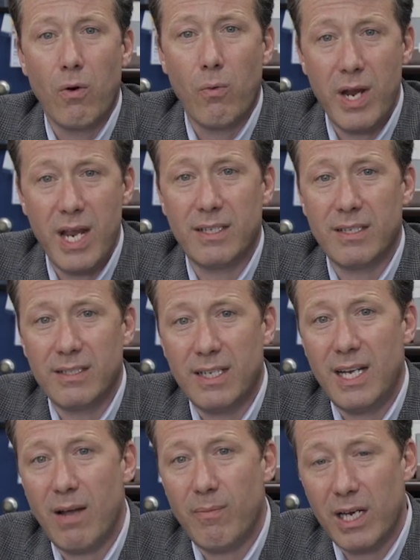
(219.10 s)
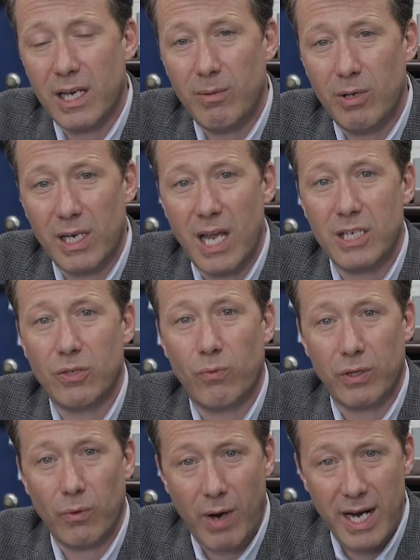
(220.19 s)
We as a city have been in communication
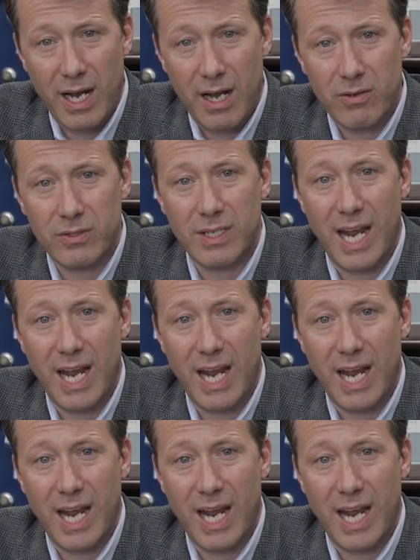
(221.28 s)
with the White House